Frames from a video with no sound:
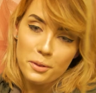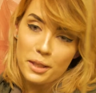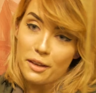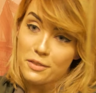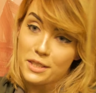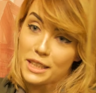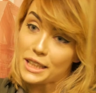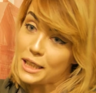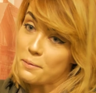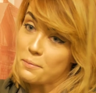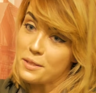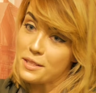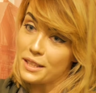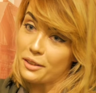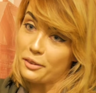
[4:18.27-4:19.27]
we have to keep
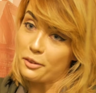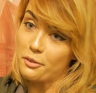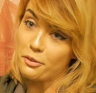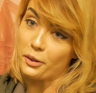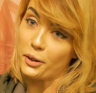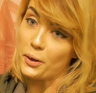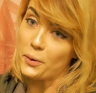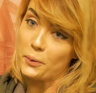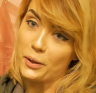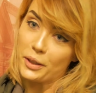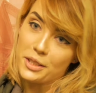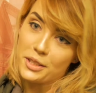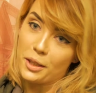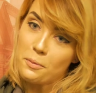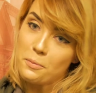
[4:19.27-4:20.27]
secret for our
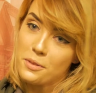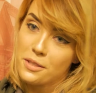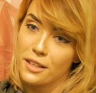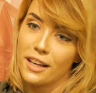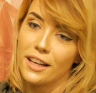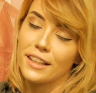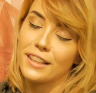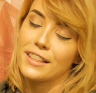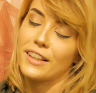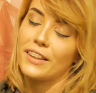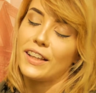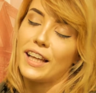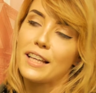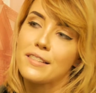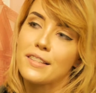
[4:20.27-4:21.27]
workshops and our
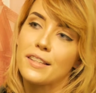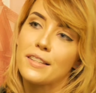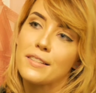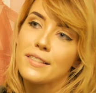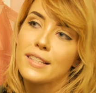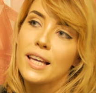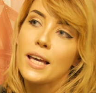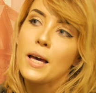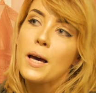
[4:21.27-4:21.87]
lessons,